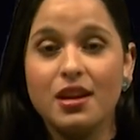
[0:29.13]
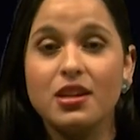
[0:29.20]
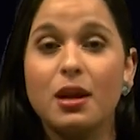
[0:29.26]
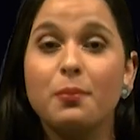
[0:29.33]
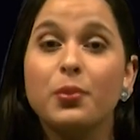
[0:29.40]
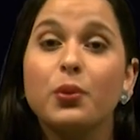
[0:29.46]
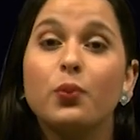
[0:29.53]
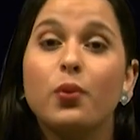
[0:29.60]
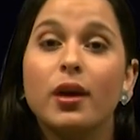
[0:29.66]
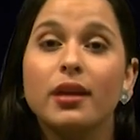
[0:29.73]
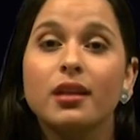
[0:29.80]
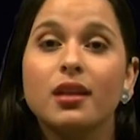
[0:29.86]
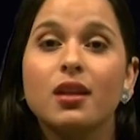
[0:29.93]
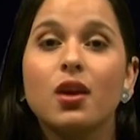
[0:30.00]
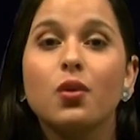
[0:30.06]
Number
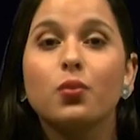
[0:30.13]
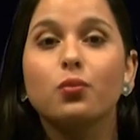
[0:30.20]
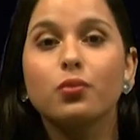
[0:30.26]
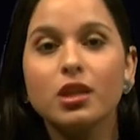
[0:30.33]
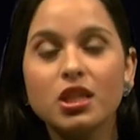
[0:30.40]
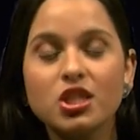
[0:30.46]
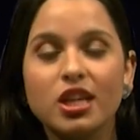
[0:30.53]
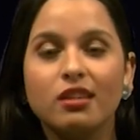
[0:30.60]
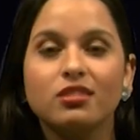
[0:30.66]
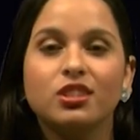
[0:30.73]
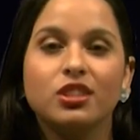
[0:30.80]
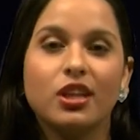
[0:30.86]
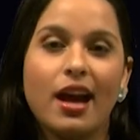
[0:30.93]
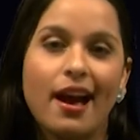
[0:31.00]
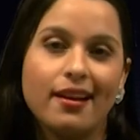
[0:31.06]
one, reach out
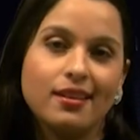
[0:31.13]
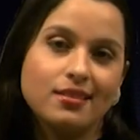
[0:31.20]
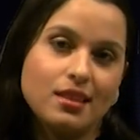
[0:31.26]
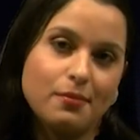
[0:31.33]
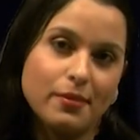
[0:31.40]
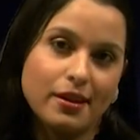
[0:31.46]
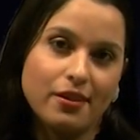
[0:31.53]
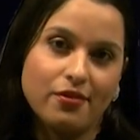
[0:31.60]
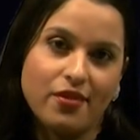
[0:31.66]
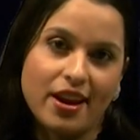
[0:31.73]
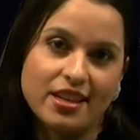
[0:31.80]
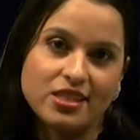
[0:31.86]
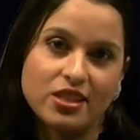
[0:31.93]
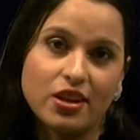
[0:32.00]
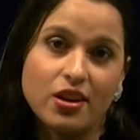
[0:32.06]
to your academic
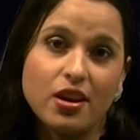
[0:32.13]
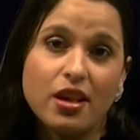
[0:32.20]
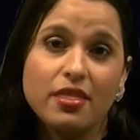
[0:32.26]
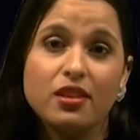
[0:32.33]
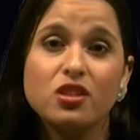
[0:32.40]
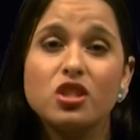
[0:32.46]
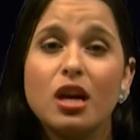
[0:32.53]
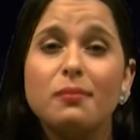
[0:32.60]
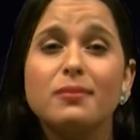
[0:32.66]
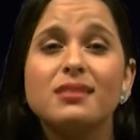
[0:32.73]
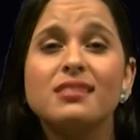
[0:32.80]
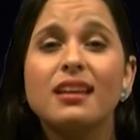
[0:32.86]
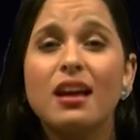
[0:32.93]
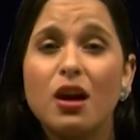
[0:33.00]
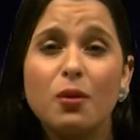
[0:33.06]
advisor. Their job is
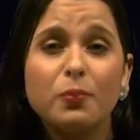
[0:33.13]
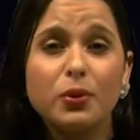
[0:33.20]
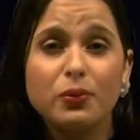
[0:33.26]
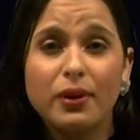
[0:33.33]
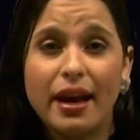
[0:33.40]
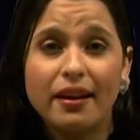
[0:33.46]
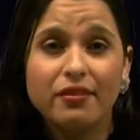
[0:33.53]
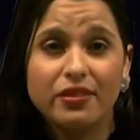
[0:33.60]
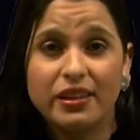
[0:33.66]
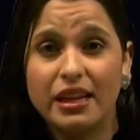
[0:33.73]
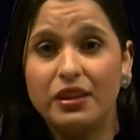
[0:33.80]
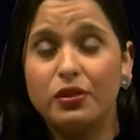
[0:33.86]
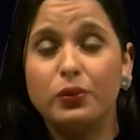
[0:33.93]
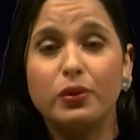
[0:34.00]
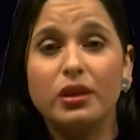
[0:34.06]
to help you
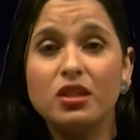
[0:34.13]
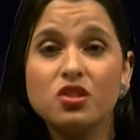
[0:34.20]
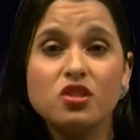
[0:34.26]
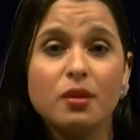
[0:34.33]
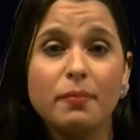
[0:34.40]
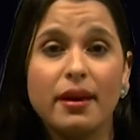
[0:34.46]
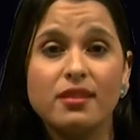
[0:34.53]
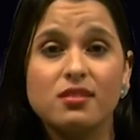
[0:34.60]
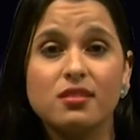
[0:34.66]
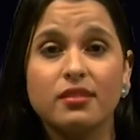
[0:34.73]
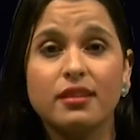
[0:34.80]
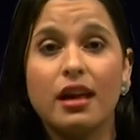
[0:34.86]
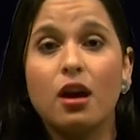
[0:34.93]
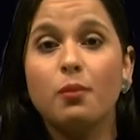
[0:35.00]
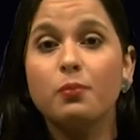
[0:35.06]
navigate through each semester
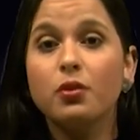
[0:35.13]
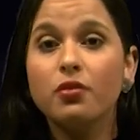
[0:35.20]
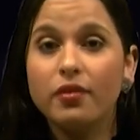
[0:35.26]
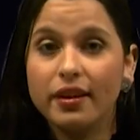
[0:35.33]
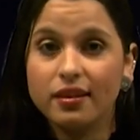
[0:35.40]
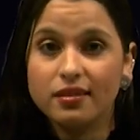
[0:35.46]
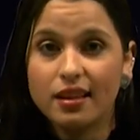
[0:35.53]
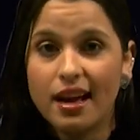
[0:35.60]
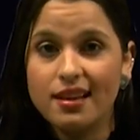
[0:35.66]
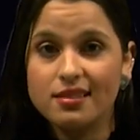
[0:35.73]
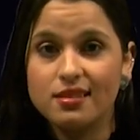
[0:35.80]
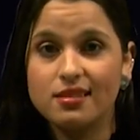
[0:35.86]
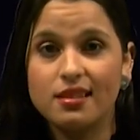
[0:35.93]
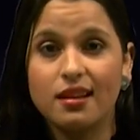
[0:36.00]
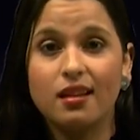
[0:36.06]
and help you find
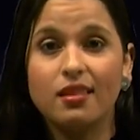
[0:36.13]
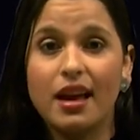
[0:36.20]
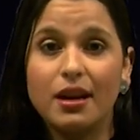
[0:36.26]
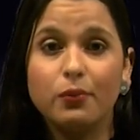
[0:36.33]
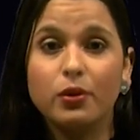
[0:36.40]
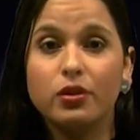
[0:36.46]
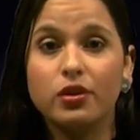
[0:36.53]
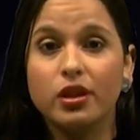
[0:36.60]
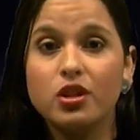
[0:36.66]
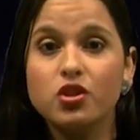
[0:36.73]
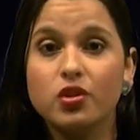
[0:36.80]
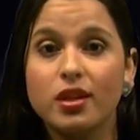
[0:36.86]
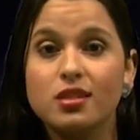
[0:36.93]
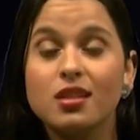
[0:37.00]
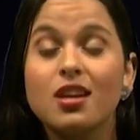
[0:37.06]
classes that align with your
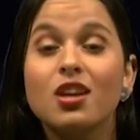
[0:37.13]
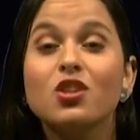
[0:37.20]
interests.